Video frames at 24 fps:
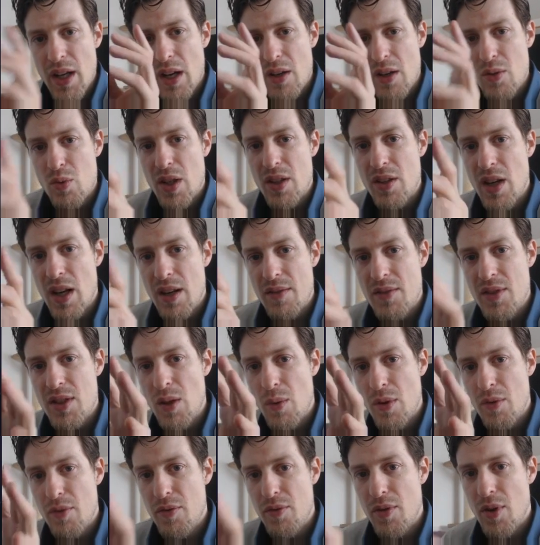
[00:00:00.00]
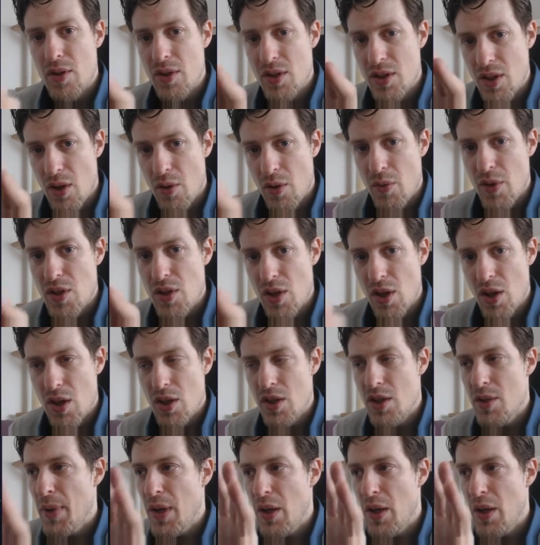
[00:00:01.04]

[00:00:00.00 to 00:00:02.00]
I'd rather have someone focused on research,